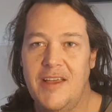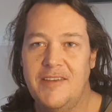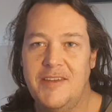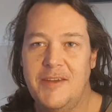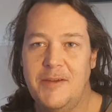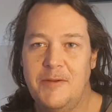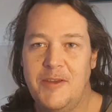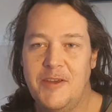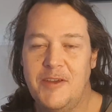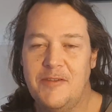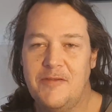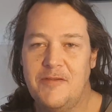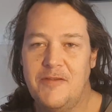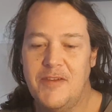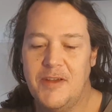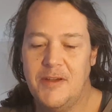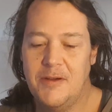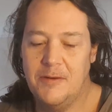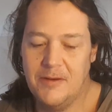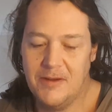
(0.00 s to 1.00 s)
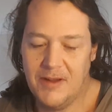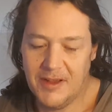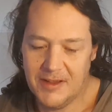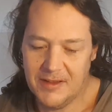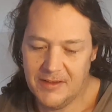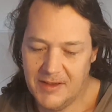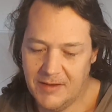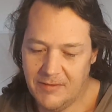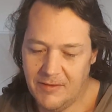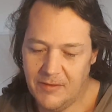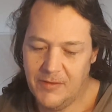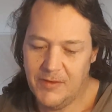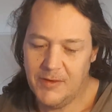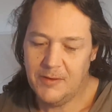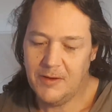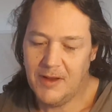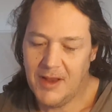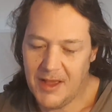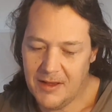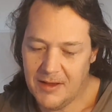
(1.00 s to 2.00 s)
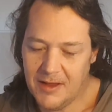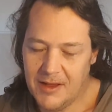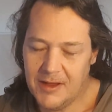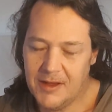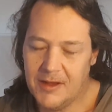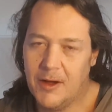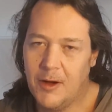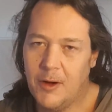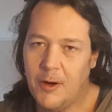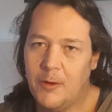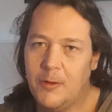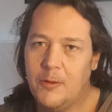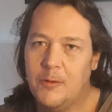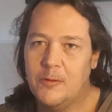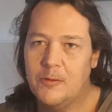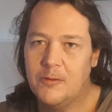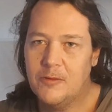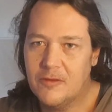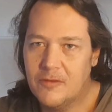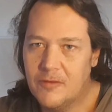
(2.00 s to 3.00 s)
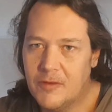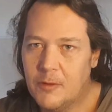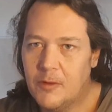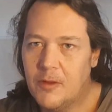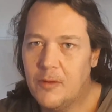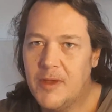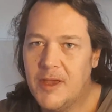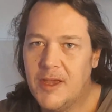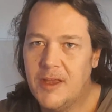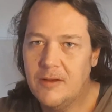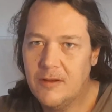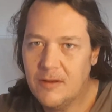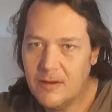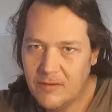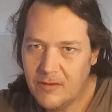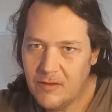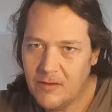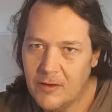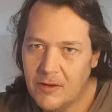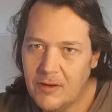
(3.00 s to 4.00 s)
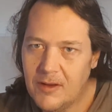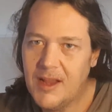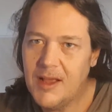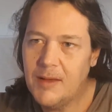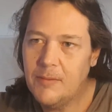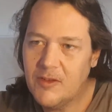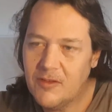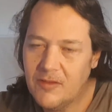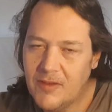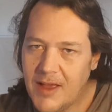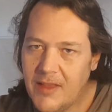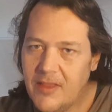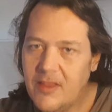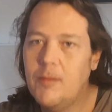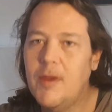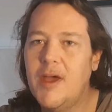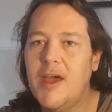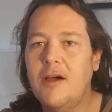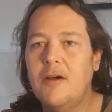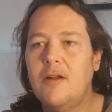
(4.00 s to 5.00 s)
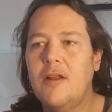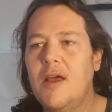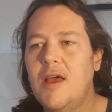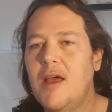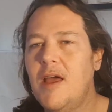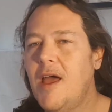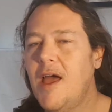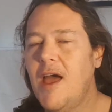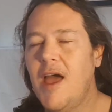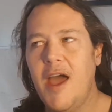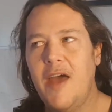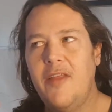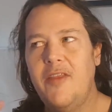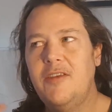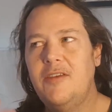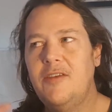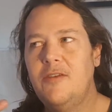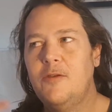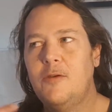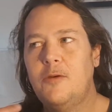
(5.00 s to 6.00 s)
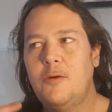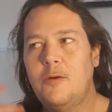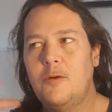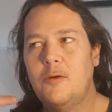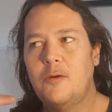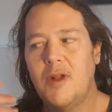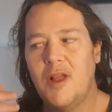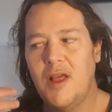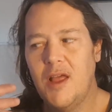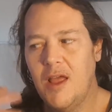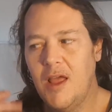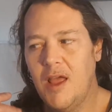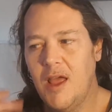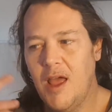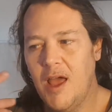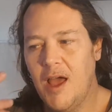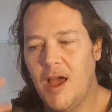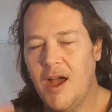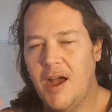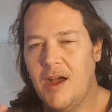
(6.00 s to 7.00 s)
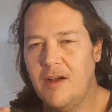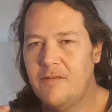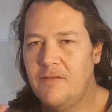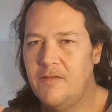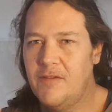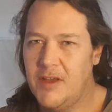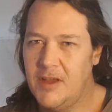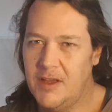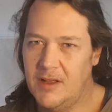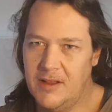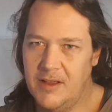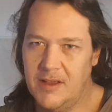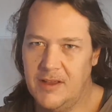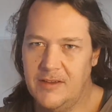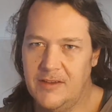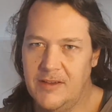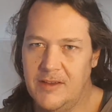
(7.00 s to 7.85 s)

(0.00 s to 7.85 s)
See what you can feel. Like I said, if you feel holes, fill them in. If you feel lumps, flatten them out. And this is all feelings.